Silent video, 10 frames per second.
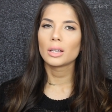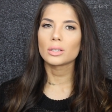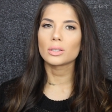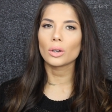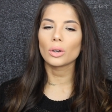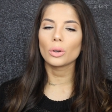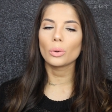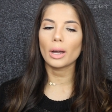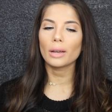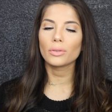
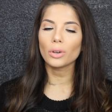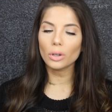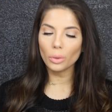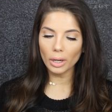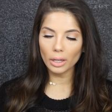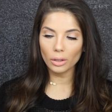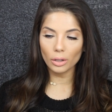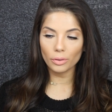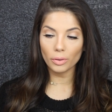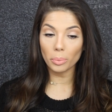So I've got quite a
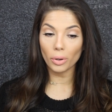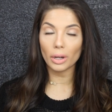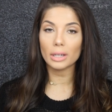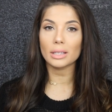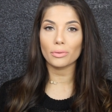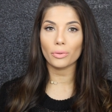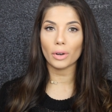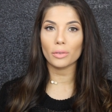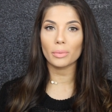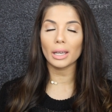lot of products in
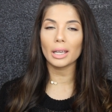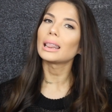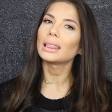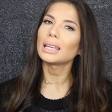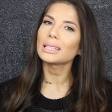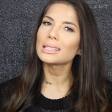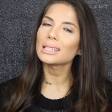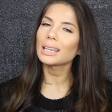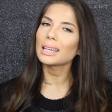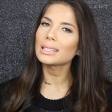front of me.
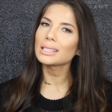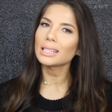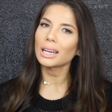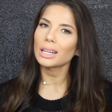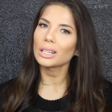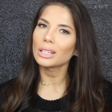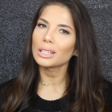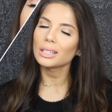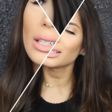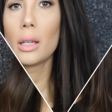Let's get started.
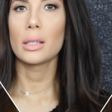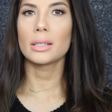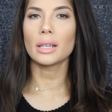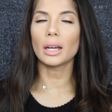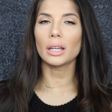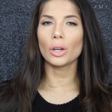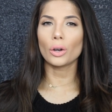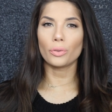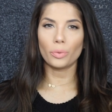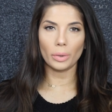Starting
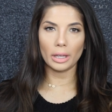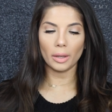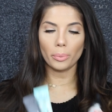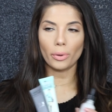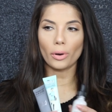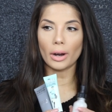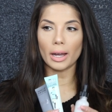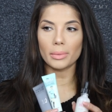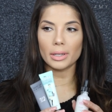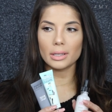off with
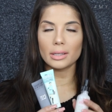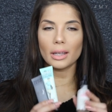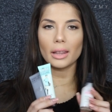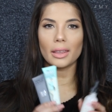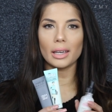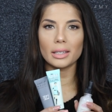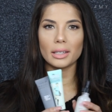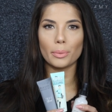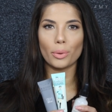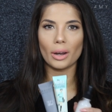primers.
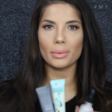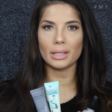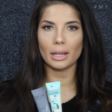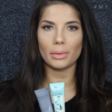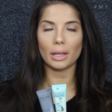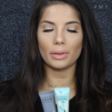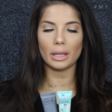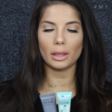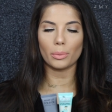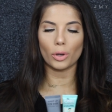These are the primers that I'm
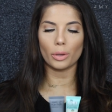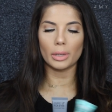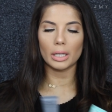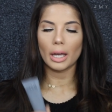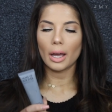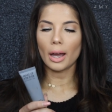loving at the moment.